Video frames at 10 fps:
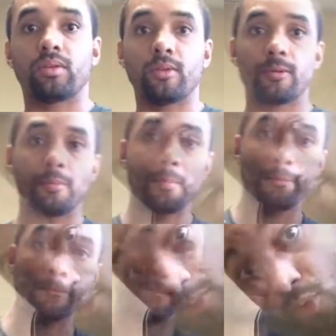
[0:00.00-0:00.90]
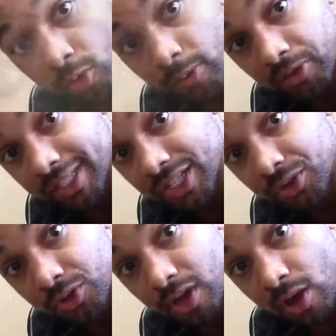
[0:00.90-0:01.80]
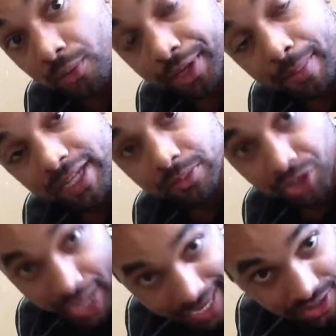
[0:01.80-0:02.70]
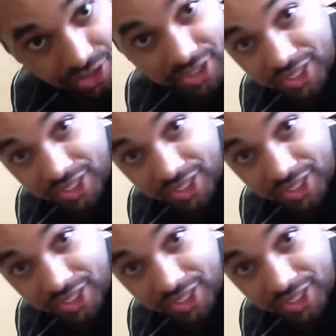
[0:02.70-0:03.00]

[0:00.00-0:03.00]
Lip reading: So now that we've warmed up the tissues, we're going to make some change to the